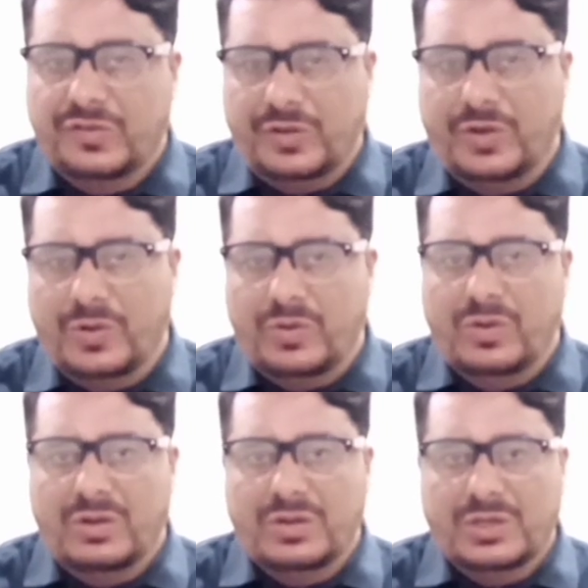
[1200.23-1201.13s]

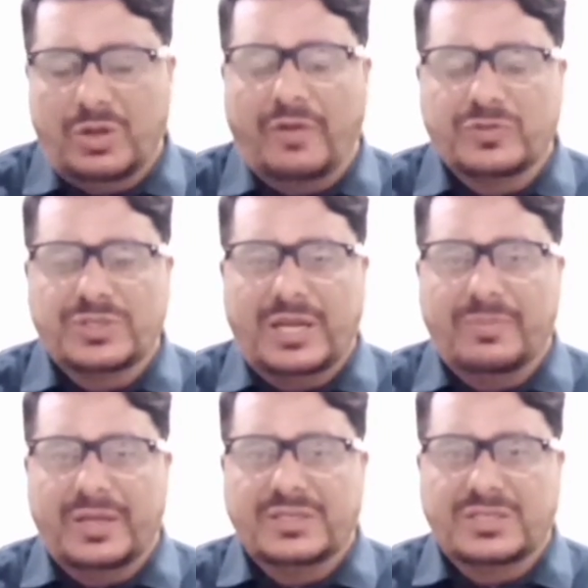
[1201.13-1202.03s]
So you have to
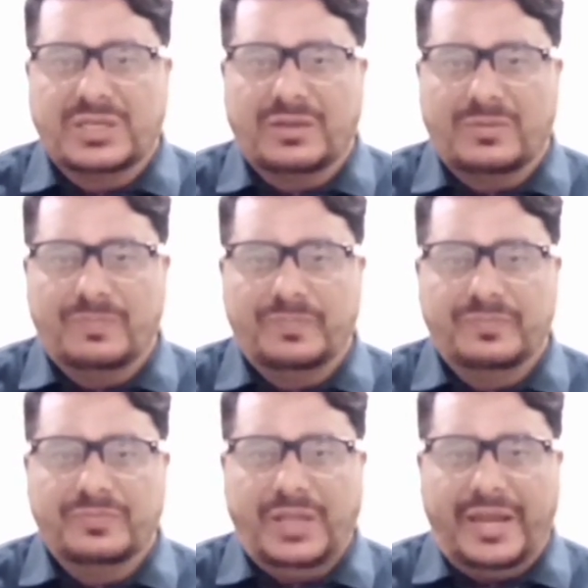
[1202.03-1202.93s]
tell me in detail.
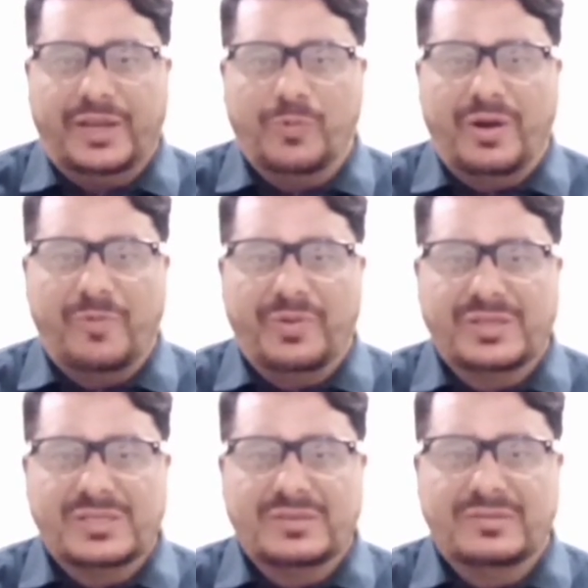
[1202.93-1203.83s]
Thank you very
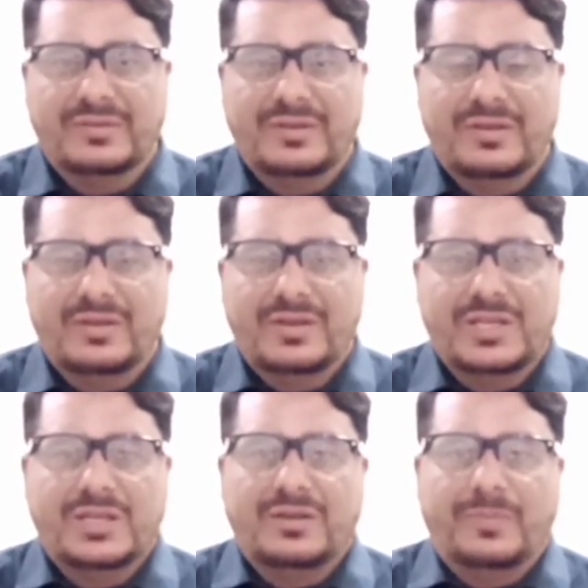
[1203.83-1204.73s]
much.
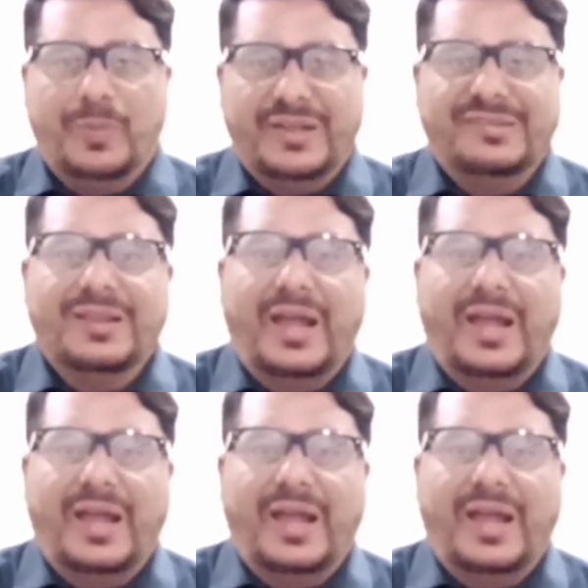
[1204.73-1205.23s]
Please